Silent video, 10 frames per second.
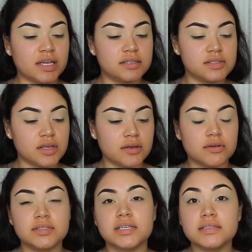
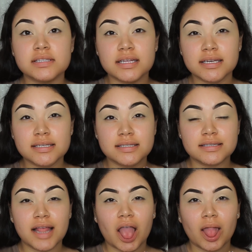So since this,
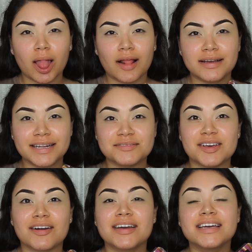
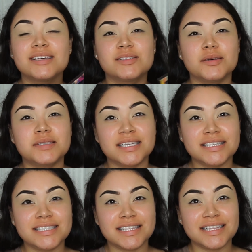
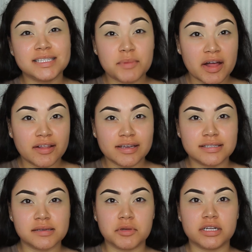since this palette
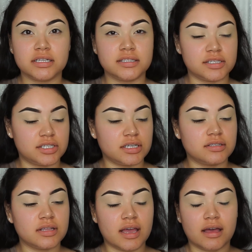is limited edition,